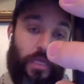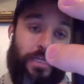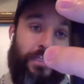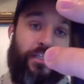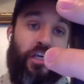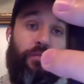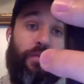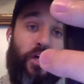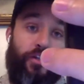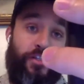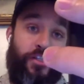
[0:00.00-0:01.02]
This is going to be
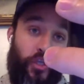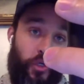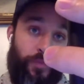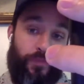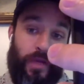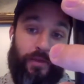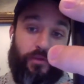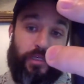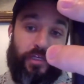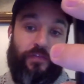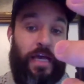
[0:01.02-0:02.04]
on Zoom, I
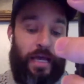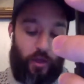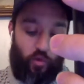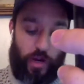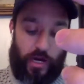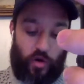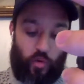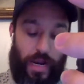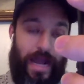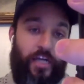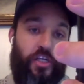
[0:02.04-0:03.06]
believe, where we're
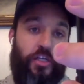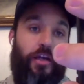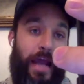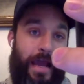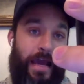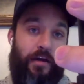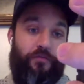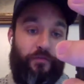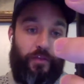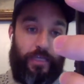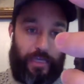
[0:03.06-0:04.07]
actually going to have
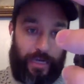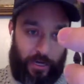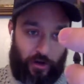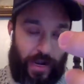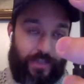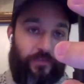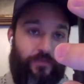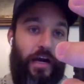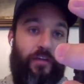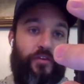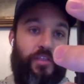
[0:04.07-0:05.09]
like an interactive
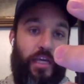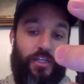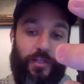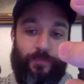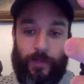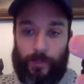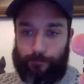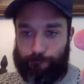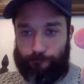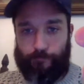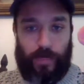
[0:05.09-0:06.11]
conversation.
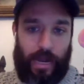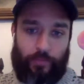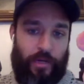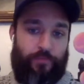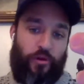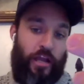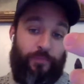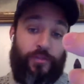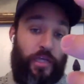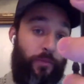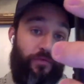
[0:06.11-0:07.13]
I'm going to bring up
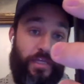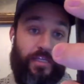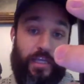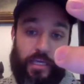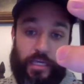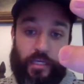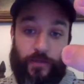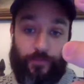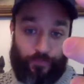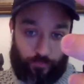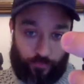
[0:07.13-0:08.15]
some of these key
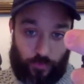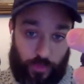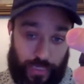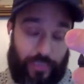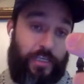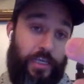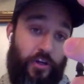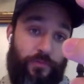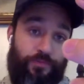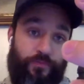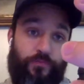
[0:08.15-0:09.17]
things here